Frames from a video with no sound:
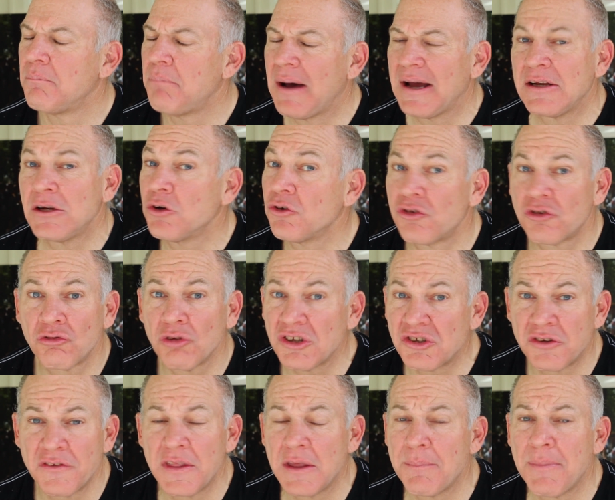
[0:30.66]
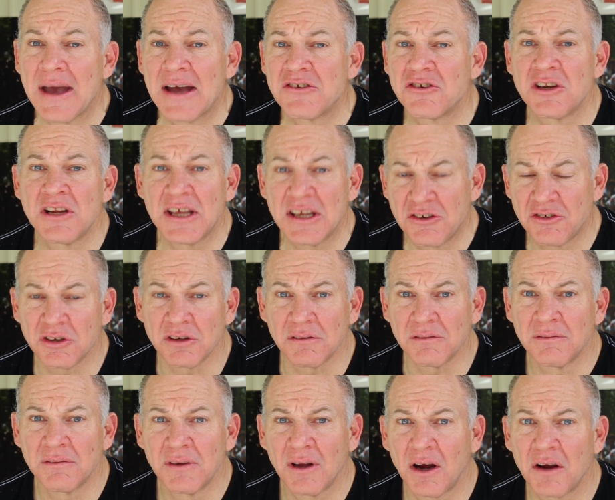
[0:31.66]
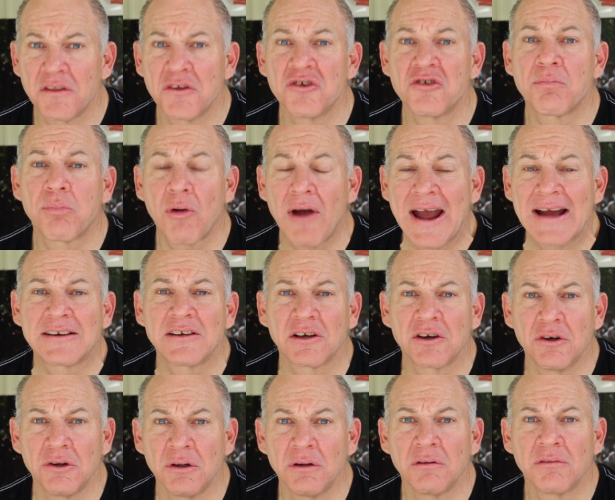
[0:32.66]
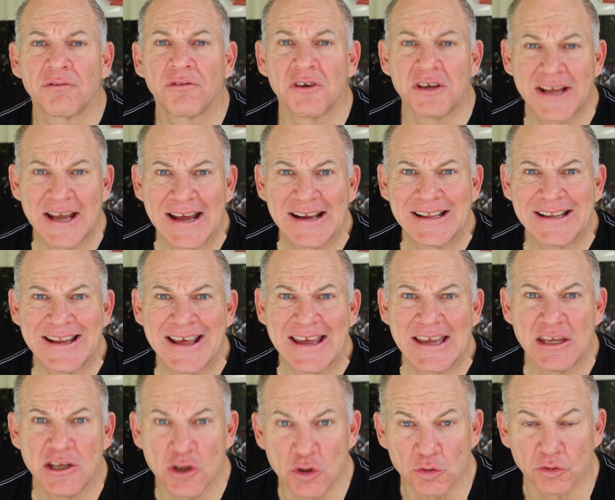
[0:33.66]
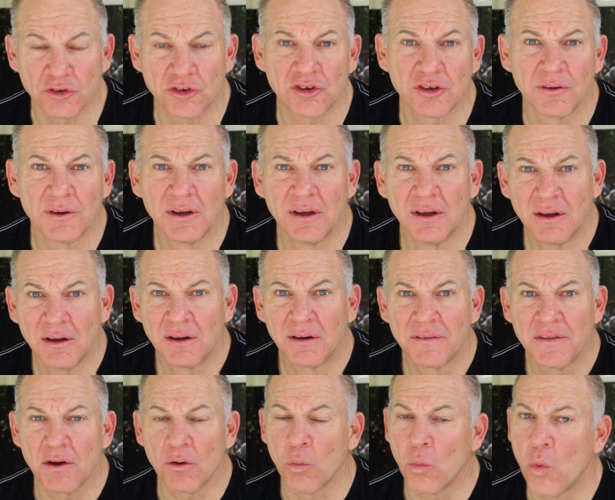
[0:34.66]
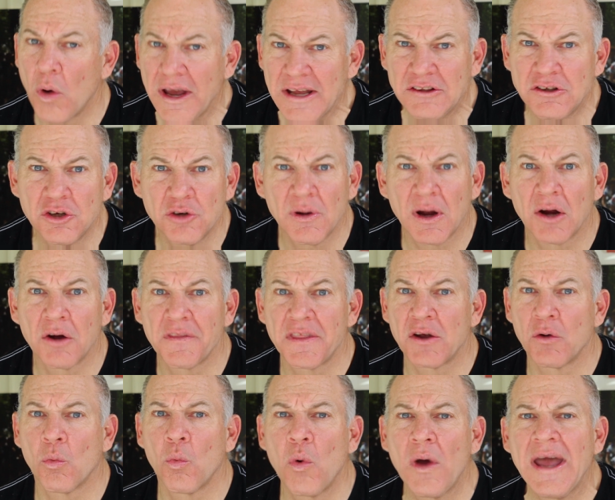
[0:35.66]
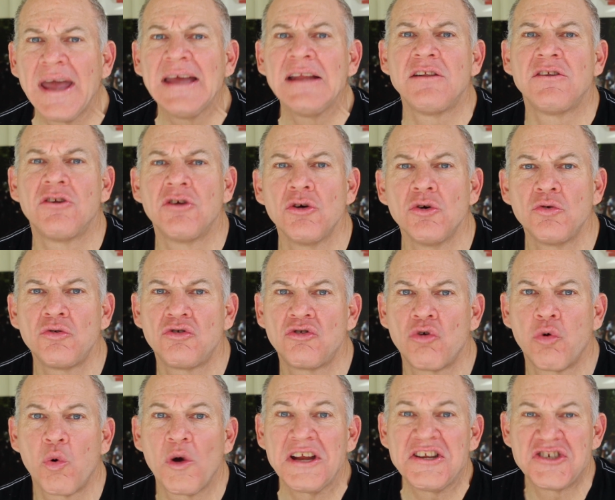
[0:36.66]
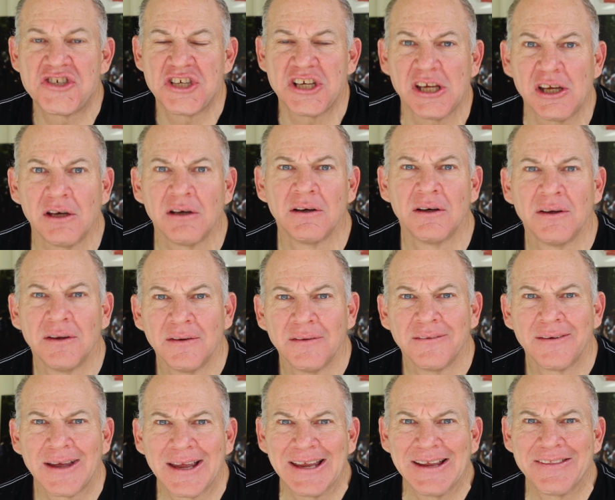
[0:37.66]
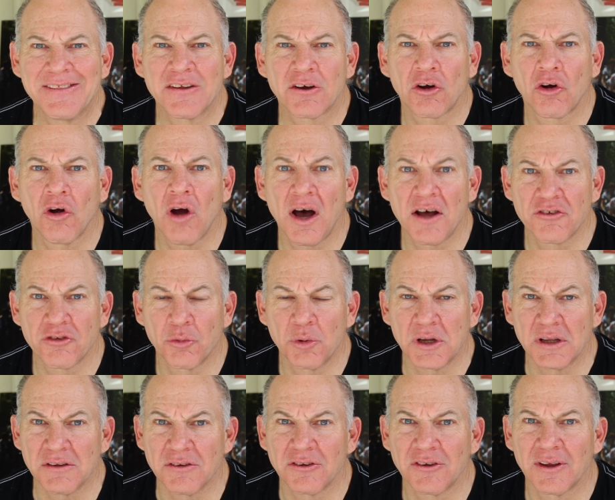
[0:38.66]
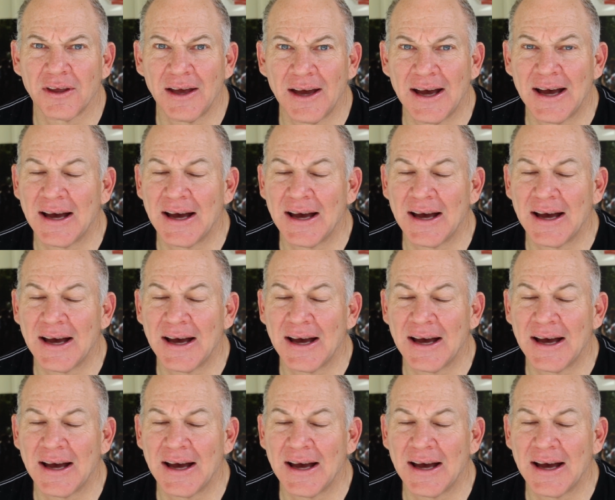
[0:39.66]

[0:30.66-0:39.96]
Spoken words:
By no stretch of the imagination are those practical for day-to-day use. They're way too aero, they're way too twitchy in the crosswinds.